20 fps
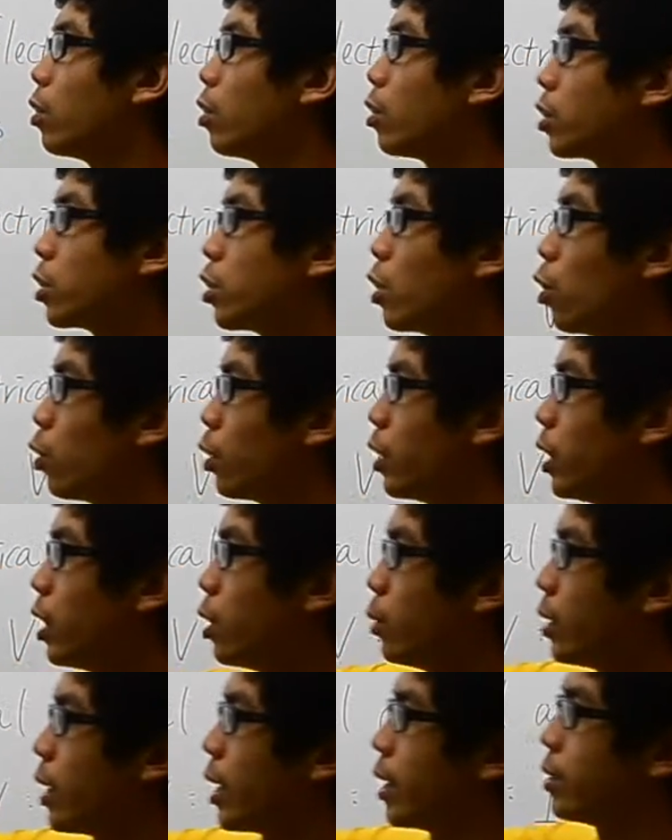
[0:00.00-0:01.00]
So here
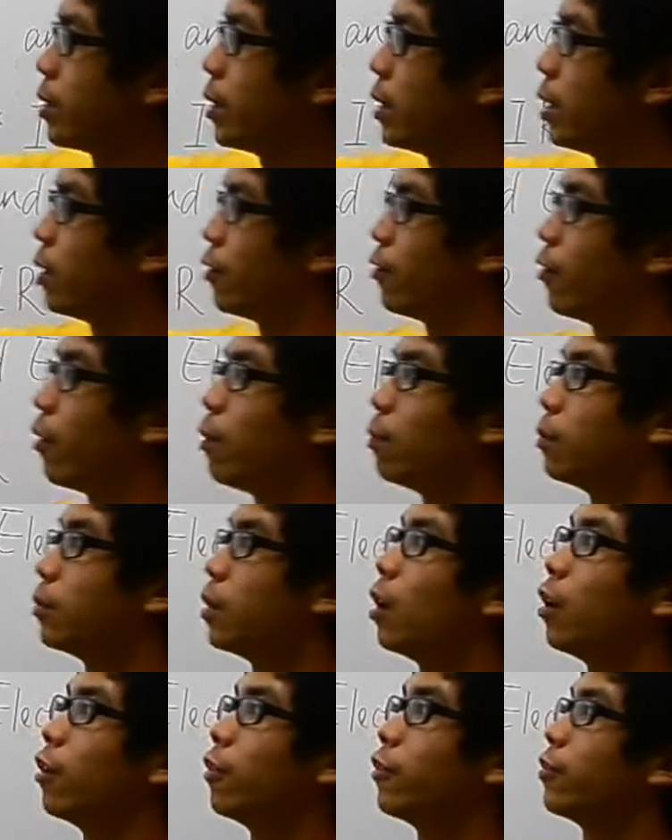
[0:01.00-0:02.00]
we can see the form
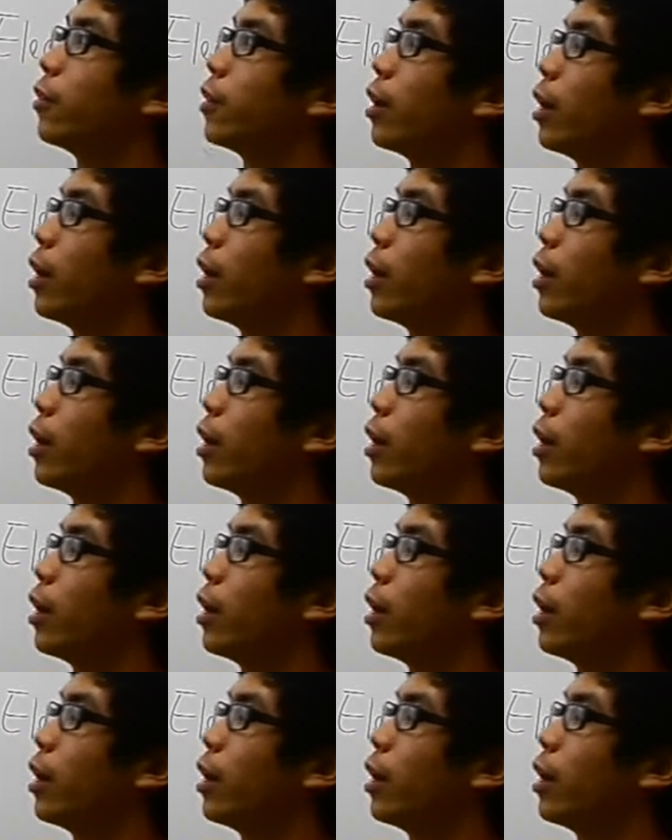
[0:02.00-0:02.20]
of